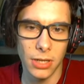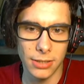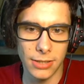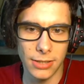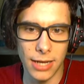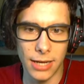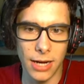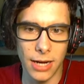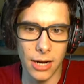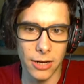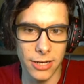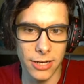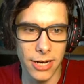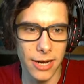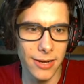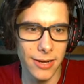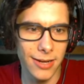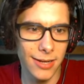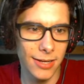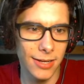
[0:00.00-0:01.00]
that
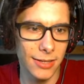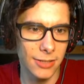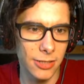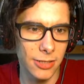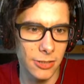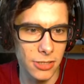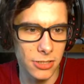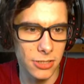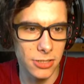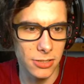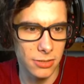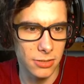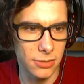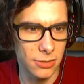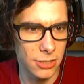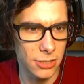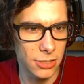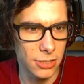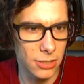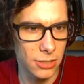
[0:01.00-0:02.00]
Arcadia, the dis
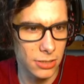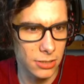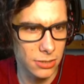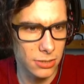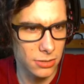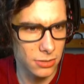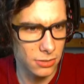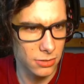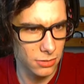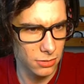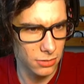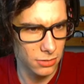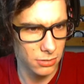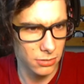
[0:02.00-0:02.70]
dis